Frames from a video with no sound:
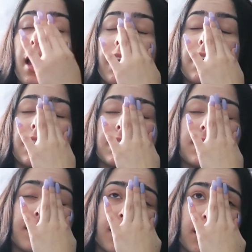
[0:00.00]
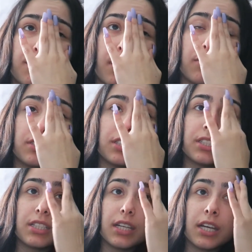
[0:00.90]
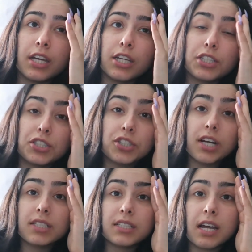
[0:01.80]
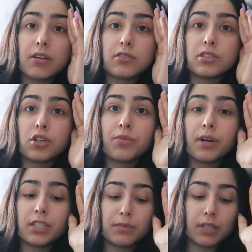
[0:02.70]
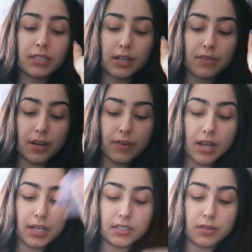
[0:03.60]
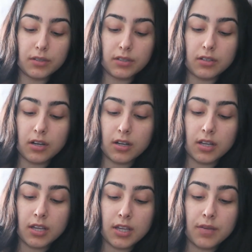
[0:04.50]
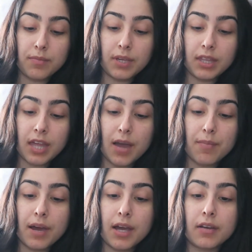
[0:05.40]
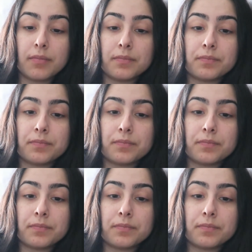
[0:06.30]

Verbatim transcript: I couldn't sleep. I was just like stressing out so much because I've never had to deal with the dog being that bad.